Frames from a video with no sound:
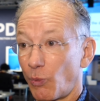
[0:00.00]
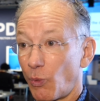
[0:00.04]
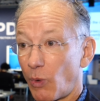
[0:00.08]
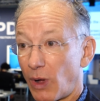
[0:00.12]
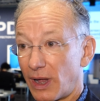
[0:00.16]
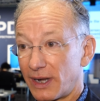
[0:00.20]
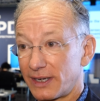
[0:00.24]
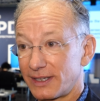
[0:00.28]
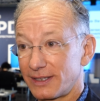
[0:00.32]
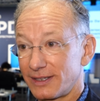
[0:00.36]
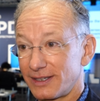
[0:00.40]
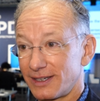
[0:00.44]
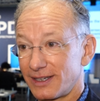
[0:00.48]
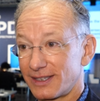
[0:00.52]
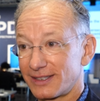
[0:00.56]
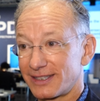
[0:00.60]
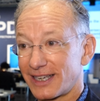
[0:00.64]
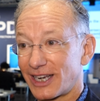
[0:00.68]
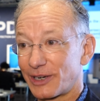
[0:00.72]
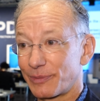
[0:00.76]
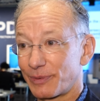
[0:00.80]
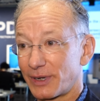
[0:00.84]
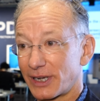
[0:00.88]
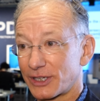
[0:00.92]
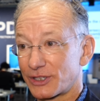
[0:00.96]
one
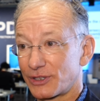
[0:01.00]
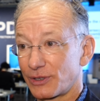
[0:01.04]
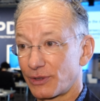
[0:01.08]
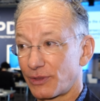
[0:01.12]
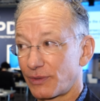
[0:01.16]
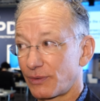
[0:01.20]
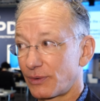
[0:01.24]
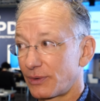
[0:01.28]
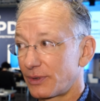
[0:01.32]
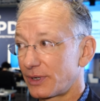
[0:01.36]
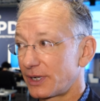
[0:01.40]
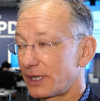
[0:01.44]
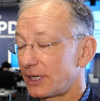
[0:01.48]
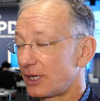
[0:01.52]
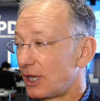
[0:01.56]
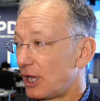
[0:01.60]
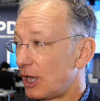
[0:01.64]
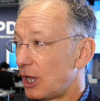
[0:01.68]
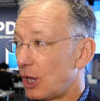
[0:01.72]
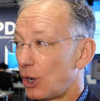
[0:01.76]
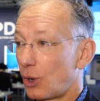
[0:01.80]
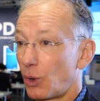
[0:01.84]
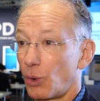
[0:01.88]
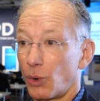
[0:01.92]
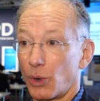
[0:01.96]
data protection authority
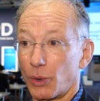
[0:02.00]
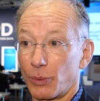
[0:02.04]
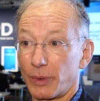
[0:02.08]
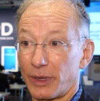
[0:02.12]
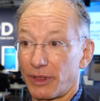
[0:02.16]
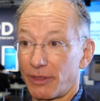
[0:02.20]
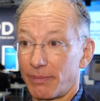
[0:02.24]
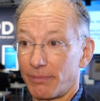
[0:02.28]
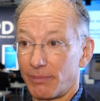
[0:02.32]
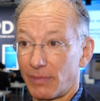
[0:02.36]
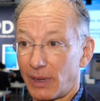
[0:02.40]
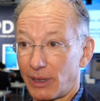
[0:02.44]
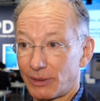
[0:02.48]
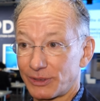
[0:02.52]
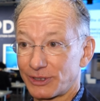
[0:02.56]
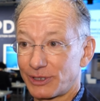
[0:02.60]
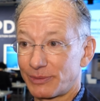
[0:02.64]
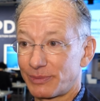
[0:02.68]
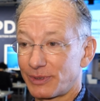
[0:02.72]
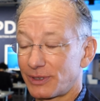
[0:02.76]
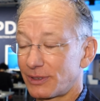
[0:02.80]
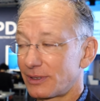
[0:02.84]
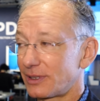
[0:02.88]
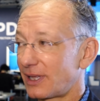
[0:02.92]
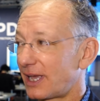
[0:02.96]
or with
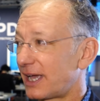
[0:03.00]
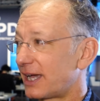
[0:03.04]
multiple?